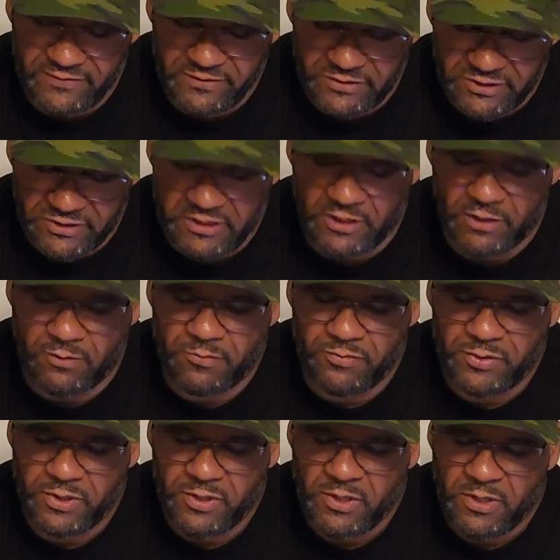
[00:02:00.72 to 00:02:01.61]
slope.
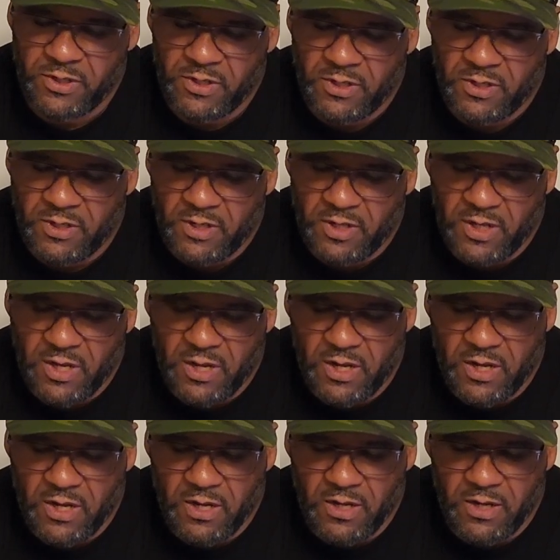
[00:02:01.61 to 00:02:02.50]

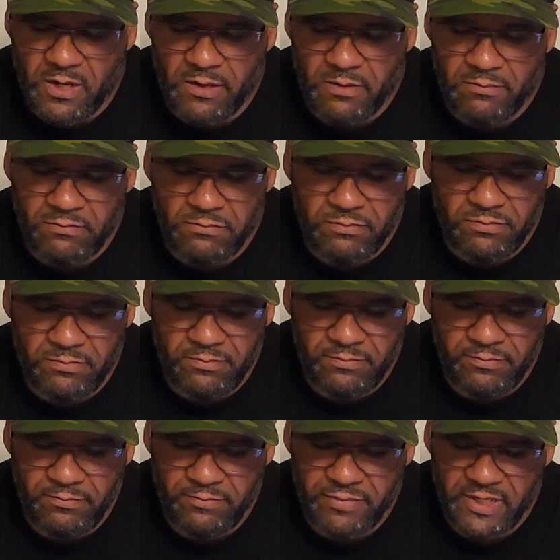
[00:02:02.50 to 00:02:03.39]
Blah,
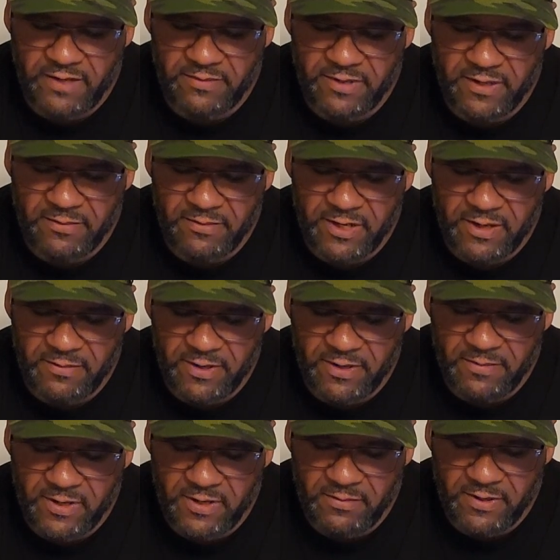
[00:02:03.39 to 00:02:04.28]
blah, blah, blah, blah,
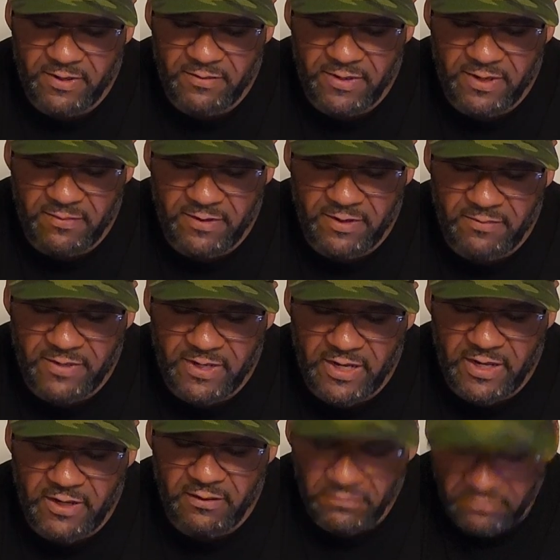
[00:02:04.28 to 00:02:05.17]
blah, blah, blah,
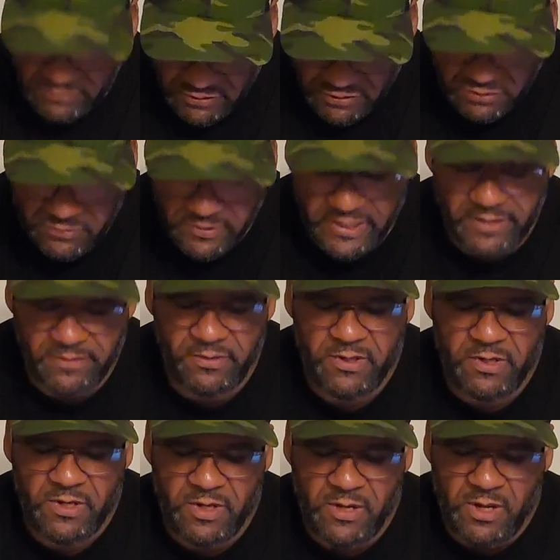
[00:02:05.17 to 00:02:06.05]
blah. Sweet.
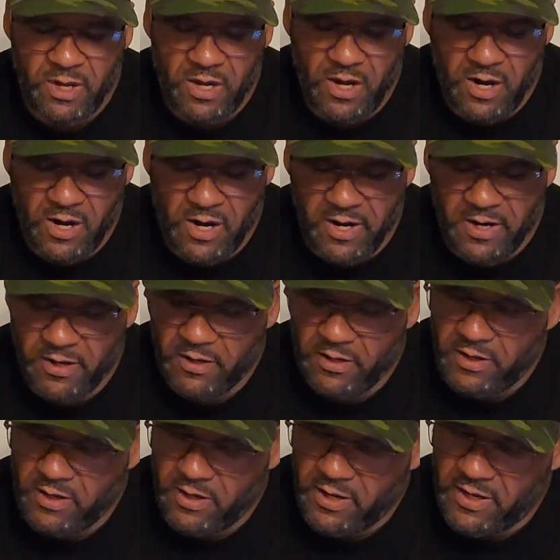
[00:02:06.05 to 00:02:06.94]
All right.
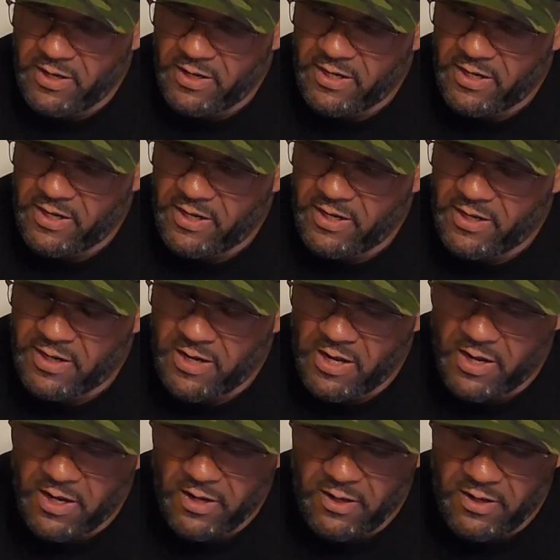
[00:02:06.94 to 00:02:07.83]
And
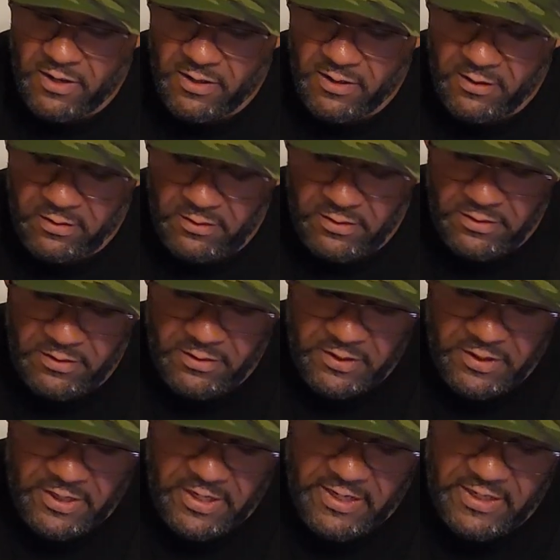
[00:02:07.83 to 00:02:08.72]

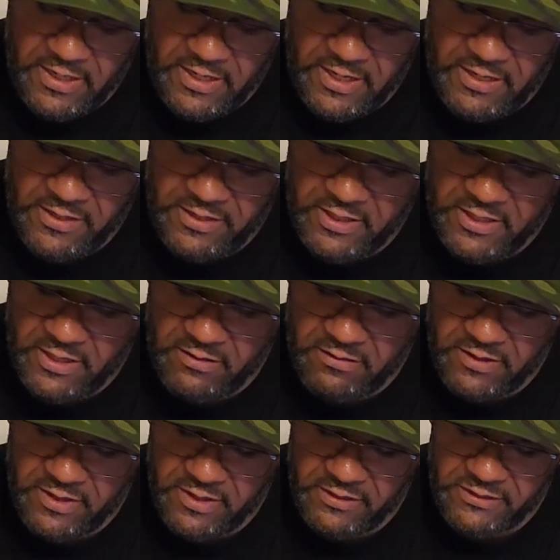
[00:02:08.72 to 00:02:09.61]
then
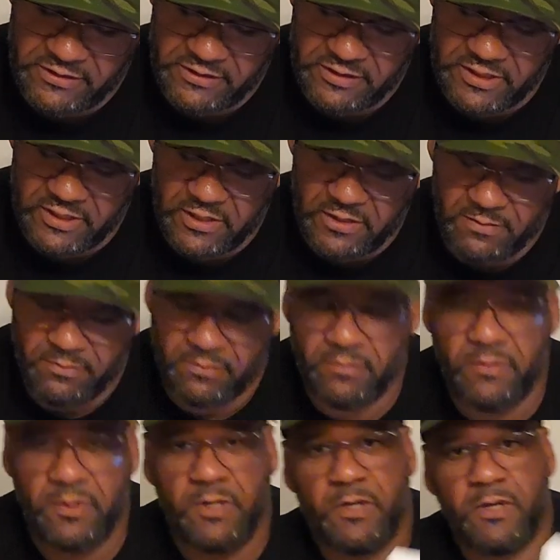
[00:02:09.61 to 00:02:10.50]
there is some